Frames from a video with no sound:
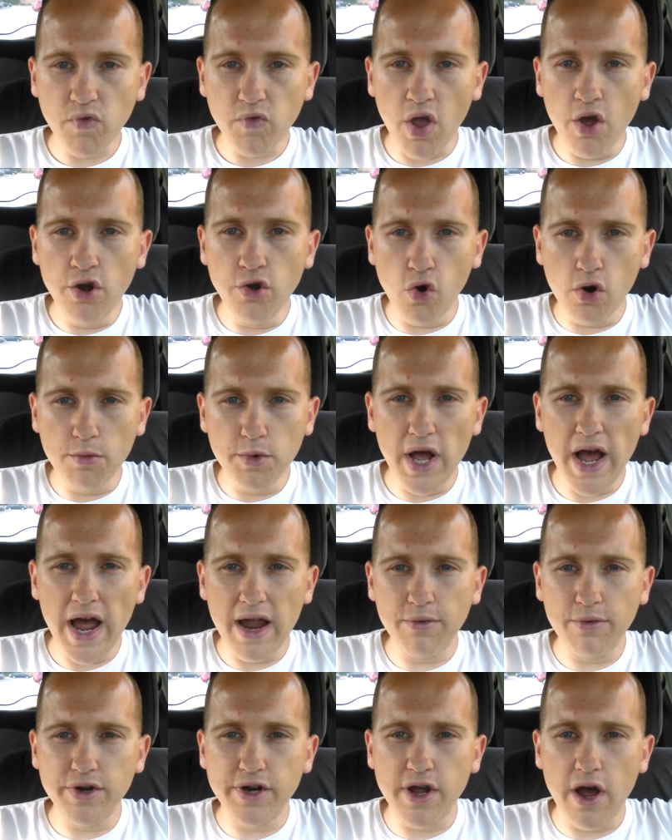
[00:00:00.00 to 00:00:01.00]
normal
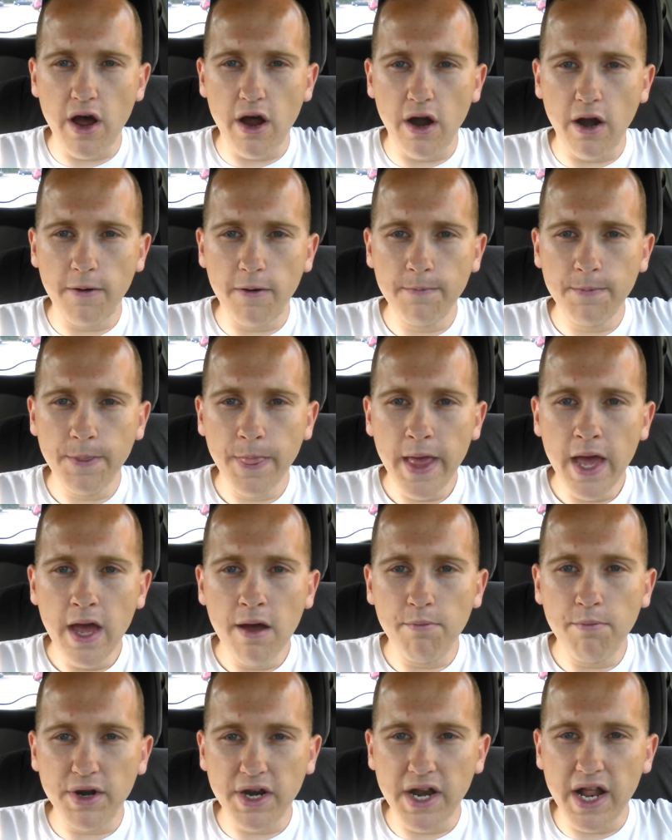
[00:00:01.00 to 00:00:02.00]
hybrid car,
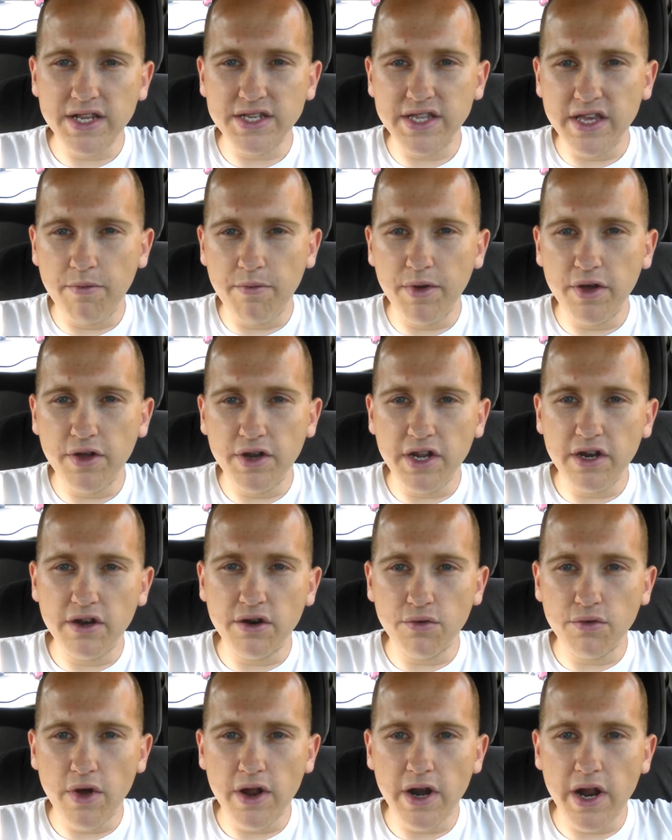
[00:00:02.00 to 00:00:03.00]
but it has the ability to
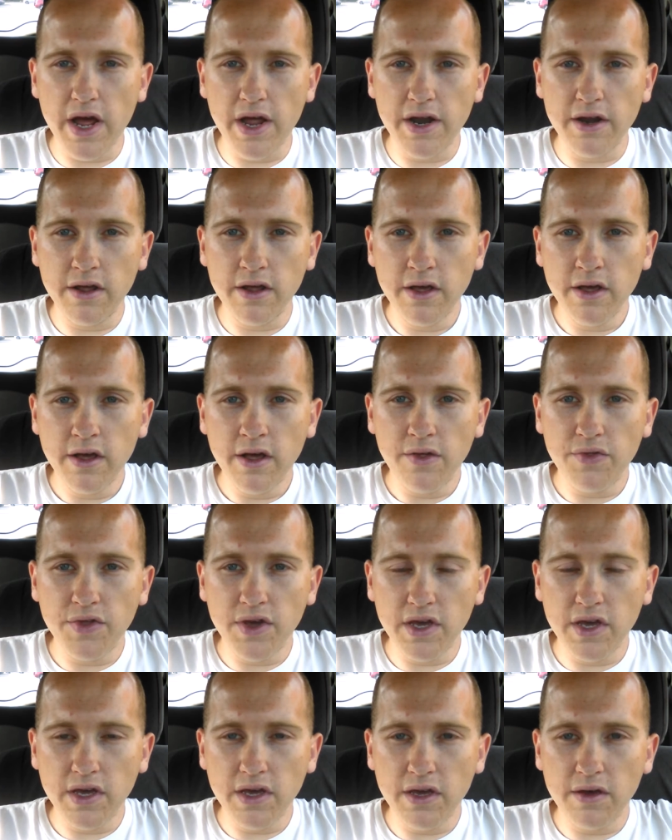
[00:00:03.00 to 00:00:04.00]
run on
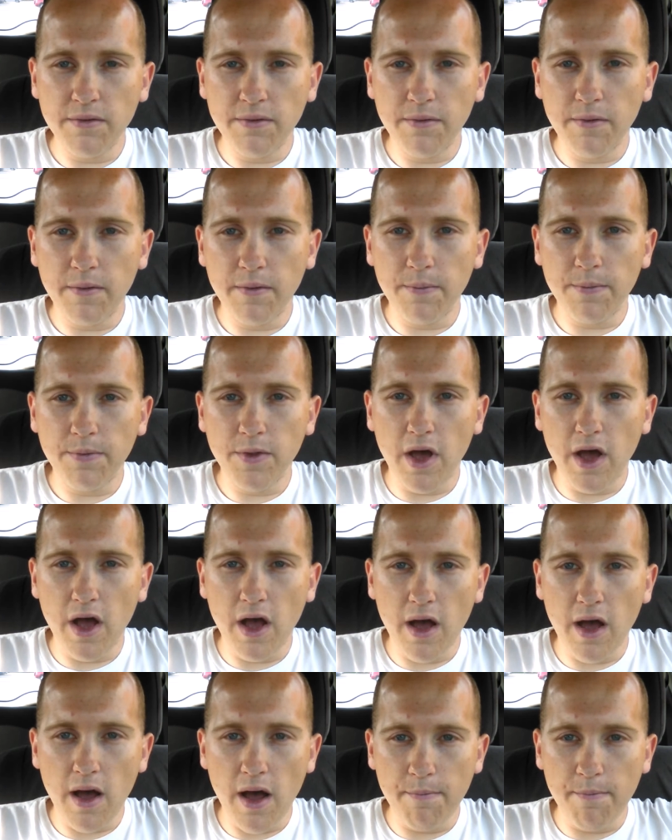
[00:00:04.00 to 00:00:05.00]
a
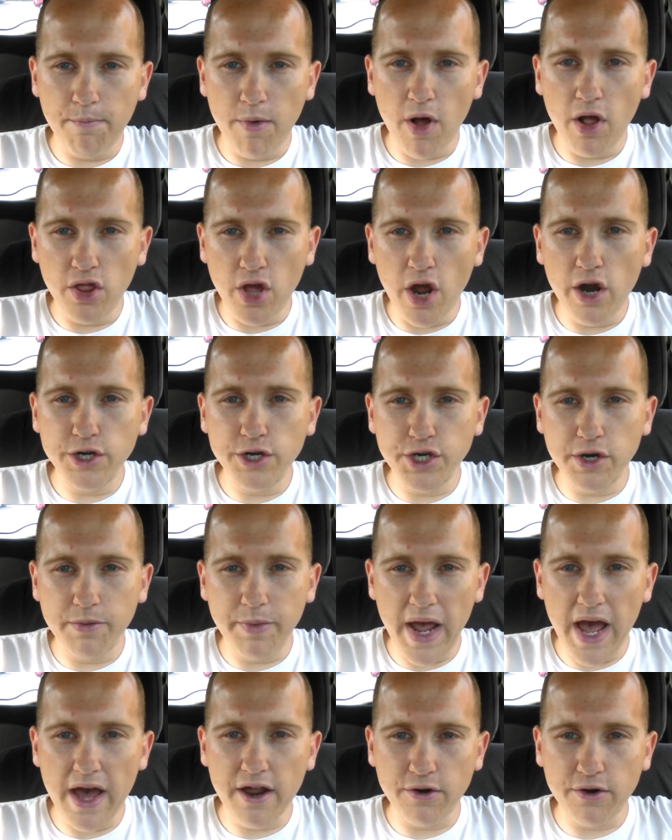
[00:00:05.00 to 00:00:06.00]
larger
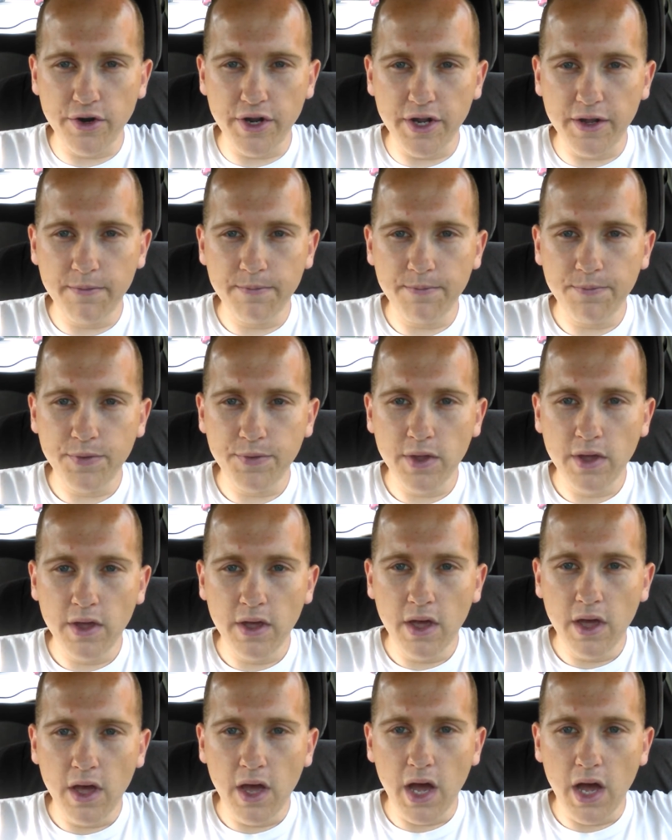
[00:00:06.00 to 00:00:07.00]
battery
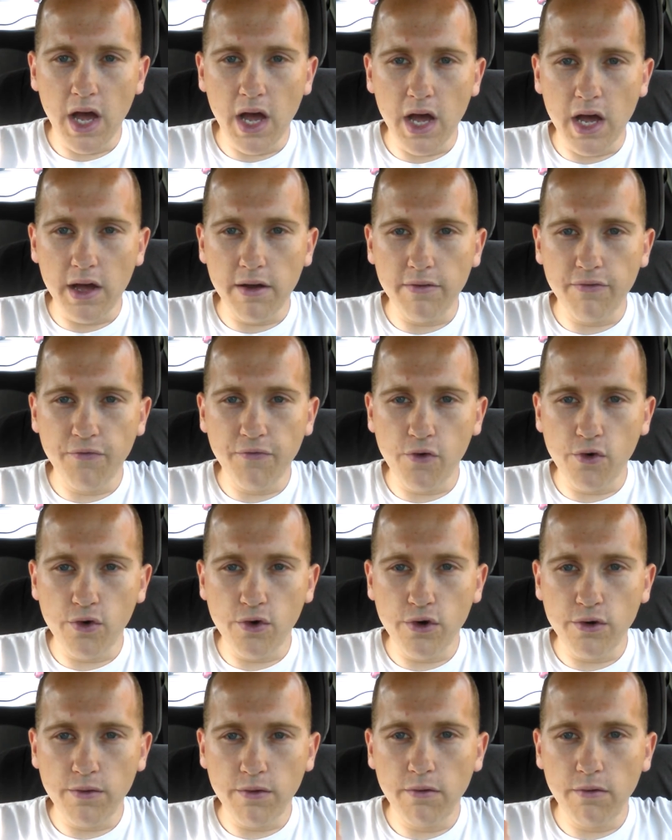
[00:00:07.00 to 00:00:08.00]

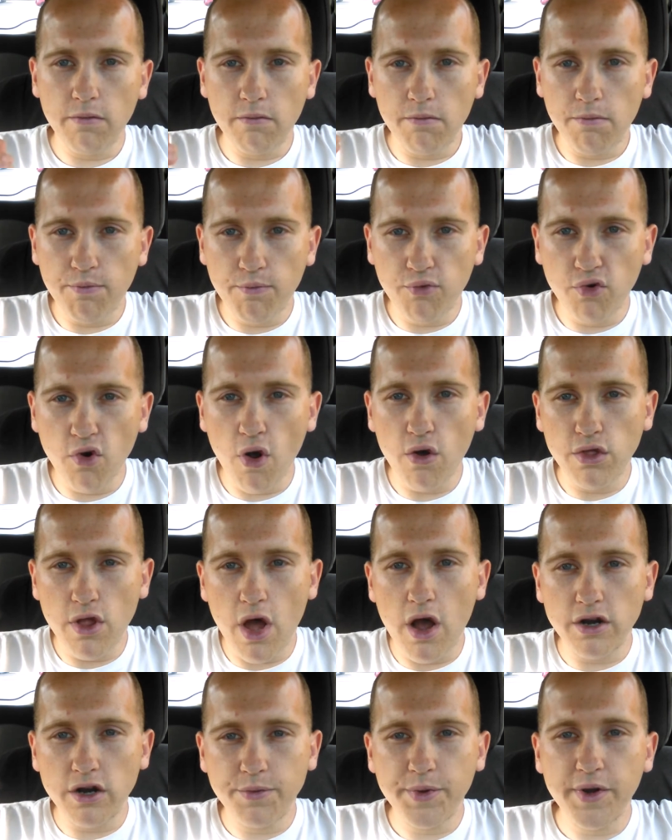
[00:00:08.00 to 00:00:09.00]
for
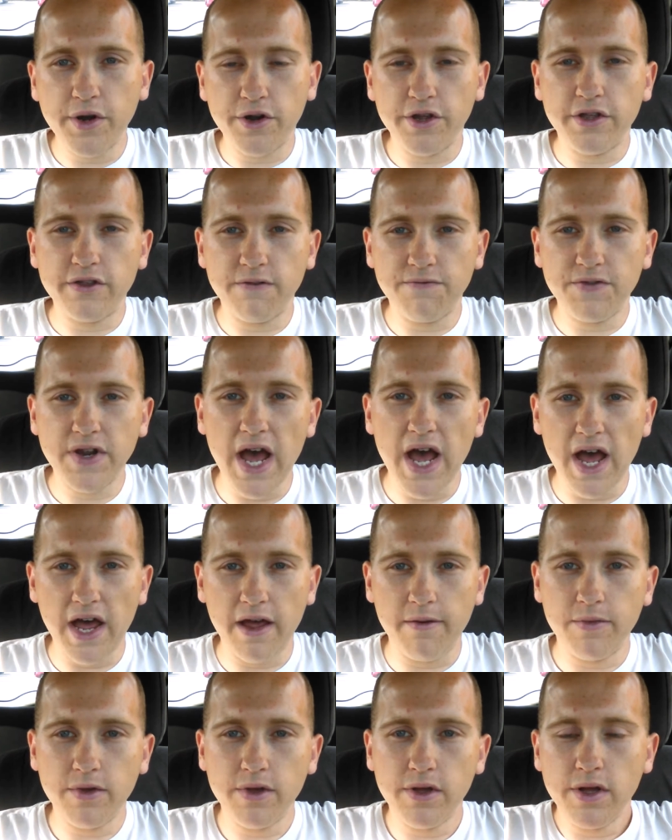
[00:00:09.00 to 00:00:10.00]
prolonged periods of
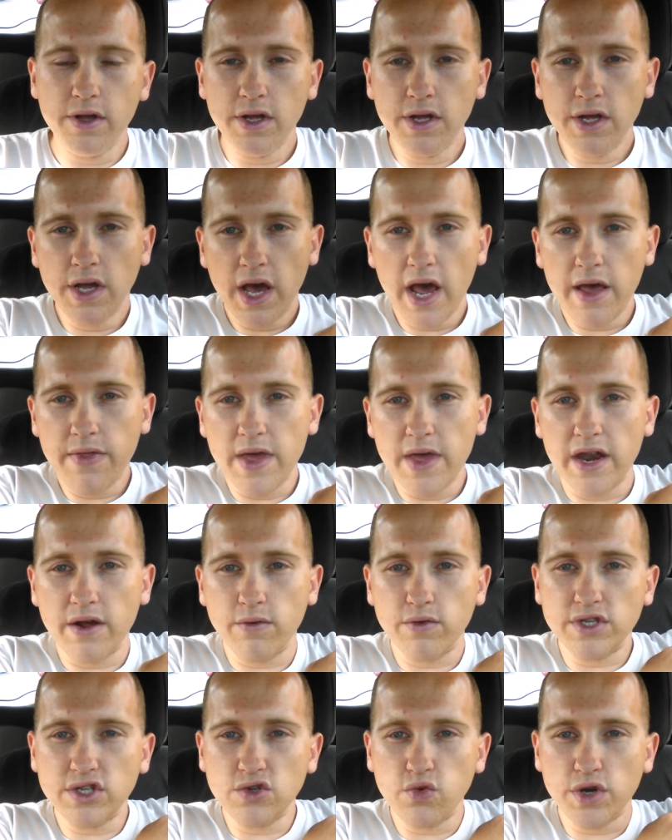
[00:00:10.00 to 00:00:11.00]
time, and then it
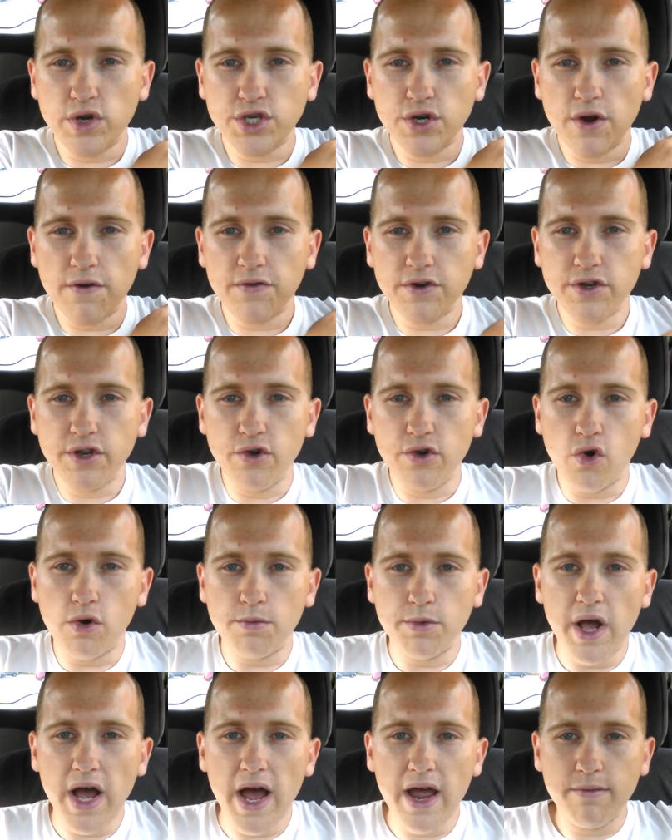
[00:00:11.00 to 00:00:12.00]
would switch over to
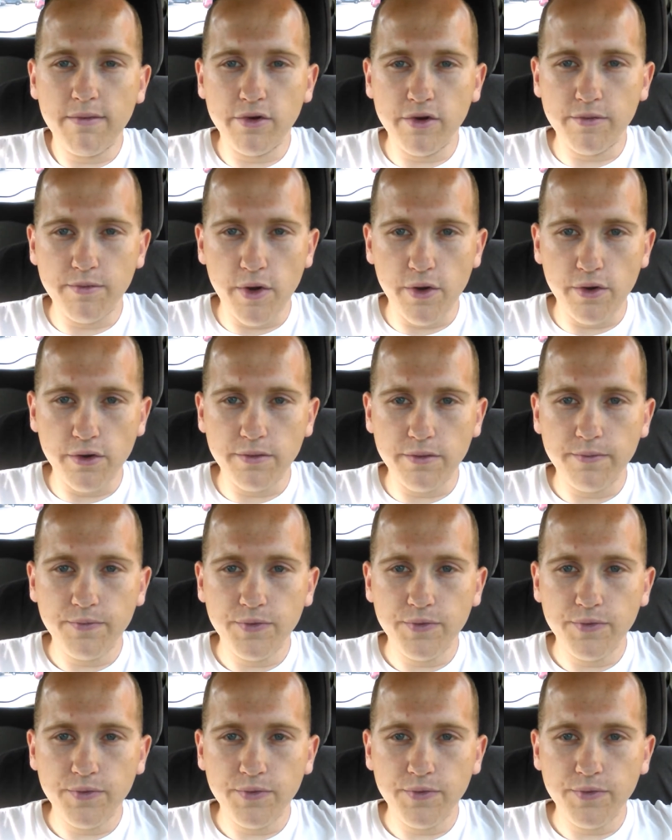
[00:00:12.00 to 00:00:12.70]
normal hybrid mode.